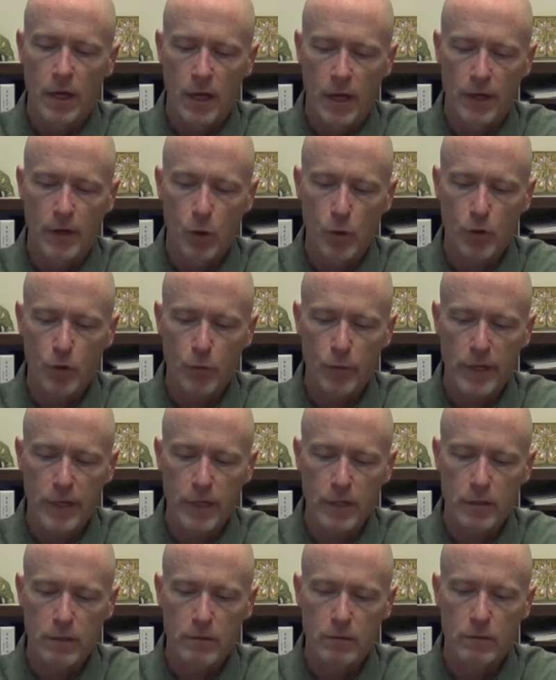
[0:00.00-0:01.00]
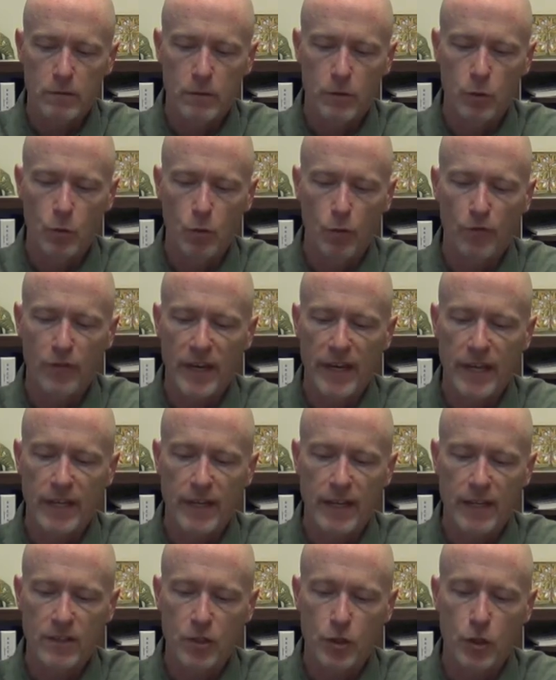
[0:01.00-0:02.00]
An 03 dual
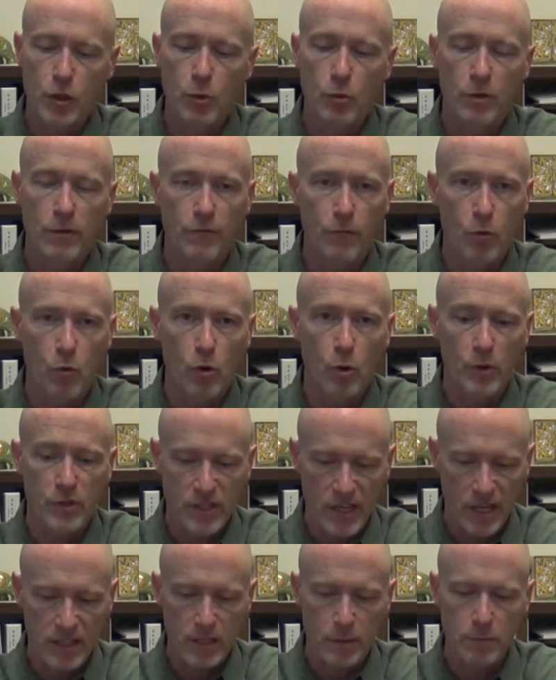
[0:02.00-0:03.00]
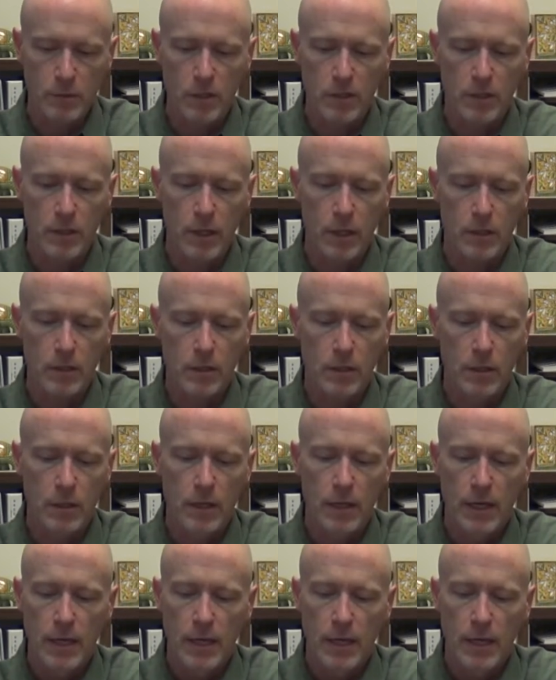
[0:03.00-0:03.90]
fan has a 2 and a 4, which adds up to 6.